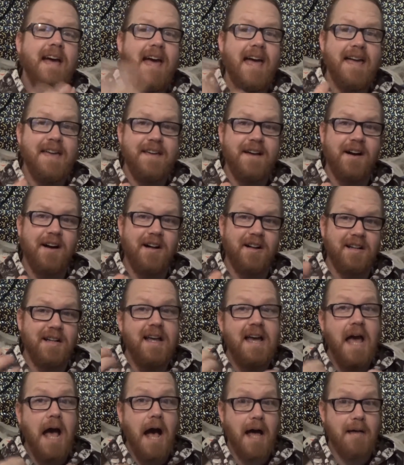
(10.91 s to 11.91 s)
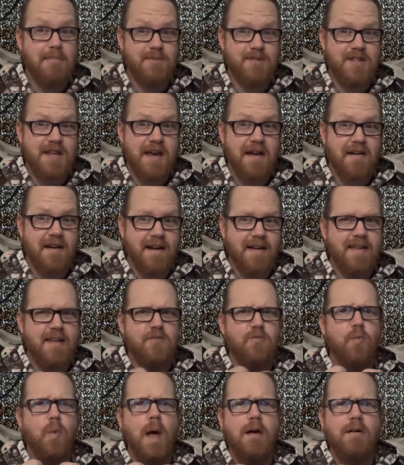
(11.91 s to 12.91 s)
Hey y'all, I'm Derek
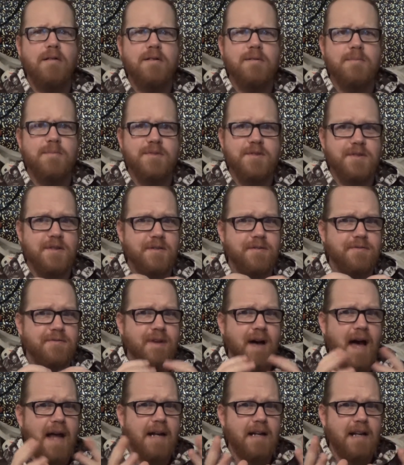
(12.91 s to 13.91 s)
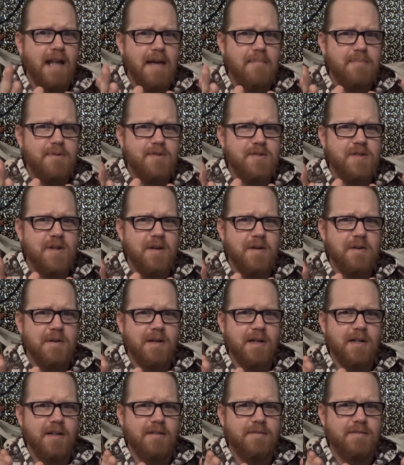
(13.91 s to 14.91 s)
and welcome to the final episode
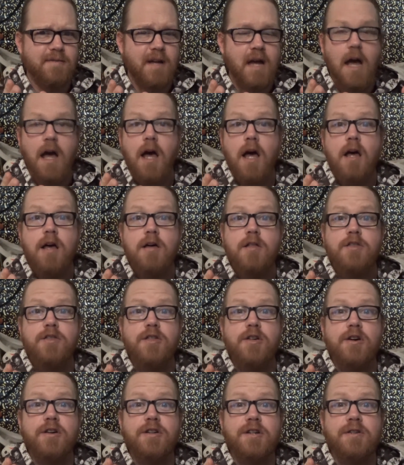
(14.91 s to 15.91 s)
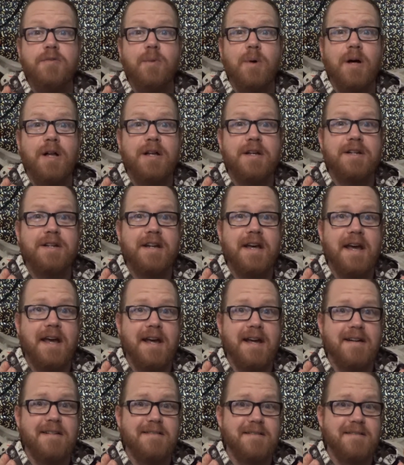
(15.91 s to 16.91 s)
of 31
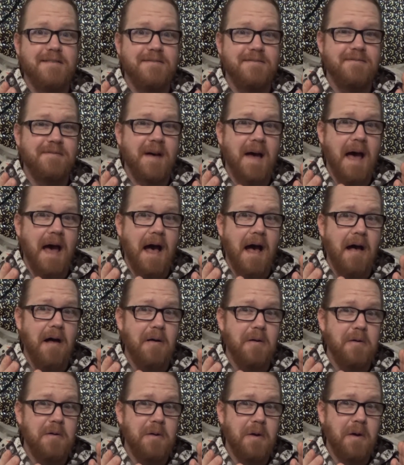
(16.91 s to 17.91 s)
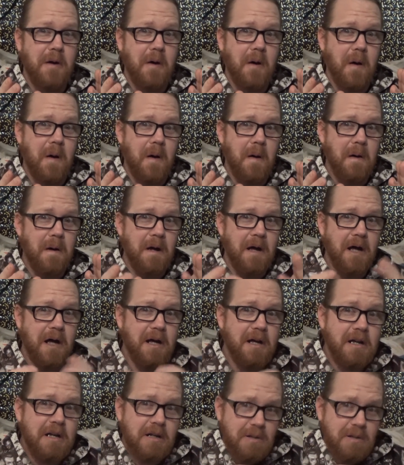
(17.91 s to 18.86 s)
Days of Found Horror.